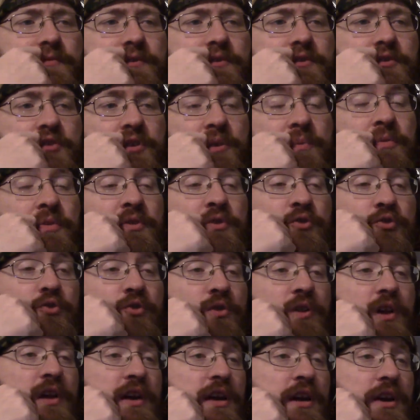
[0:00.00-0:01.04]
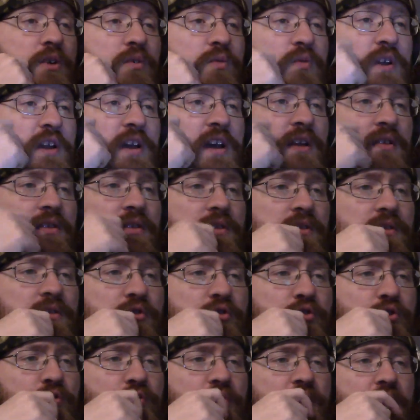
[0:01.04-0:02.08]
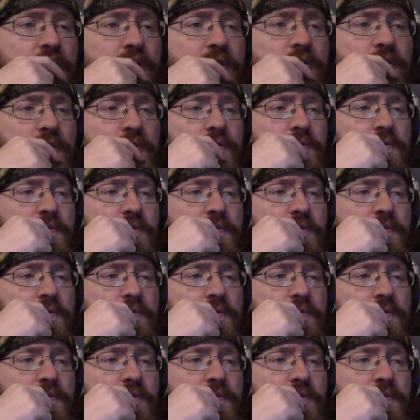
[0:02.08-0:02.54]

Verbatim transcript: Jump in the July air? Why not the June air?